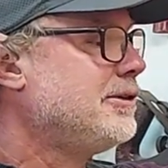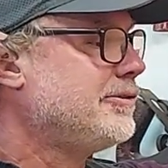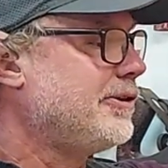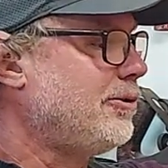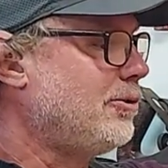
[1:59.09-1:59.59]

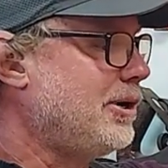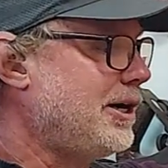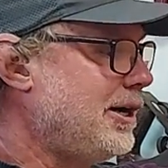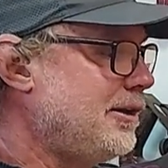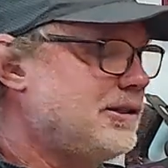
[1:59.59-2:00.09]
So
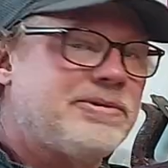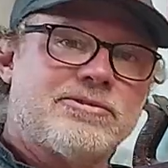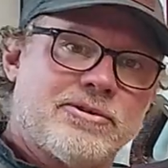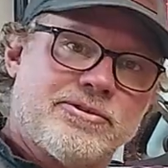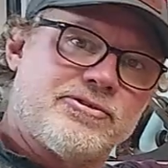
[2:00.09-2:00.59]
let me
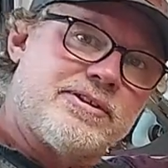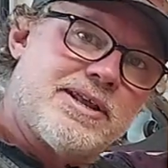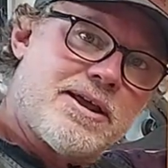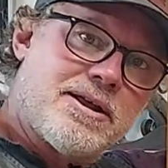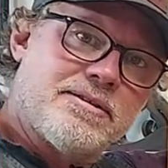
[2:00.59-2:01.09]
throw this thing
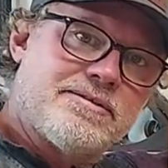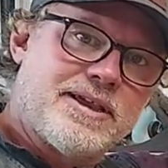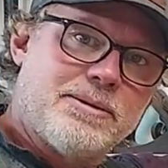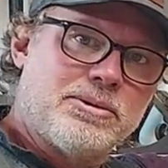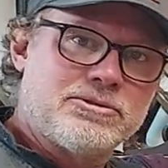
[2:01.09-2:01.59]
down on the
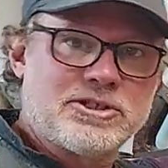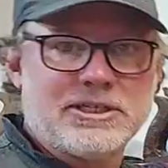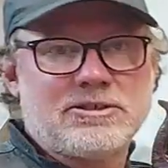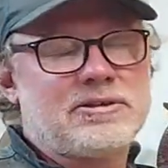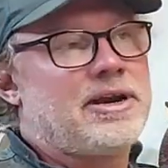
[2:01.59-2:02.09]
table,
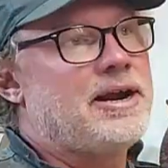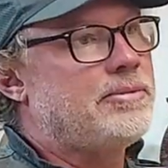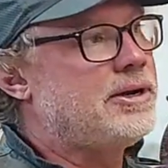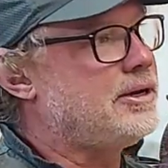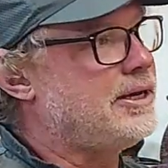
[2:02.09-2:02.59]
change the camera,